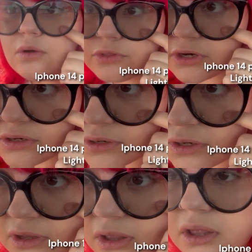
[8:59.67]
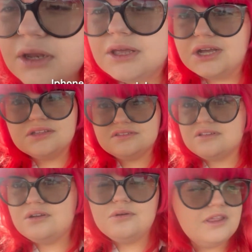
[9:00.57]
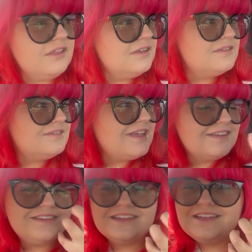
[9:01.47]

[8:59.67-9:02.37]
than it did earlier, so I think it's settling a